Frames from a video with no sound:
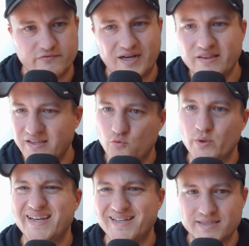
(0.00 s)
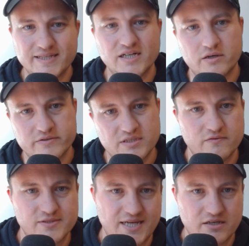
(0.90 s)
And I think we need to dig
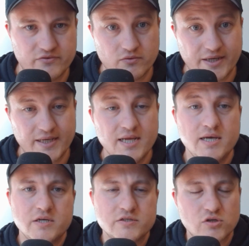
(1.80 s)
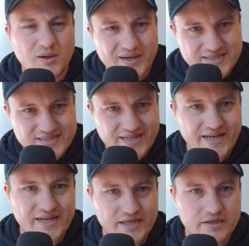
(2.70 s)
ourselves out of it, right? So I'm not
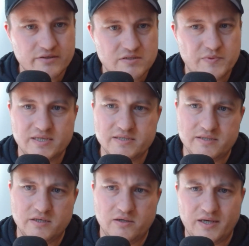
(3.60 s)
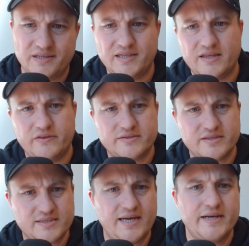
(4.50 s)
saying any of this because, you know, I think
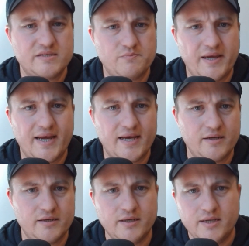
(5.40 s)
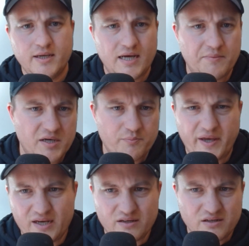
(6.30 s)
society's bad and I'm going to
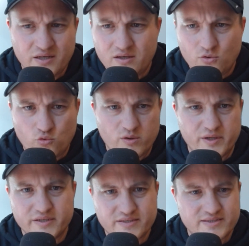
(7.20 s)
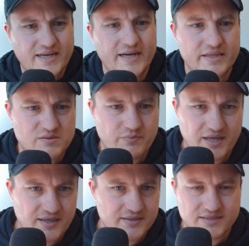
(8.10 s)
paint women in society in this bad
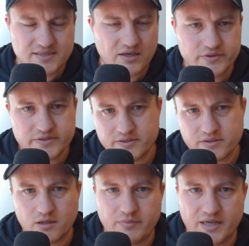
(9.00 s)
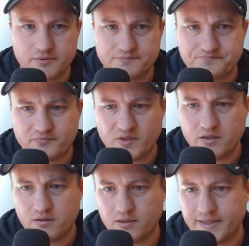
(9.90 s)
light. That's not what this is all about.
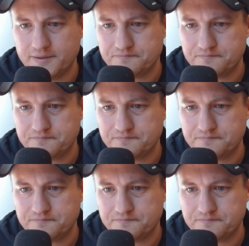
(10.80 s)
All right.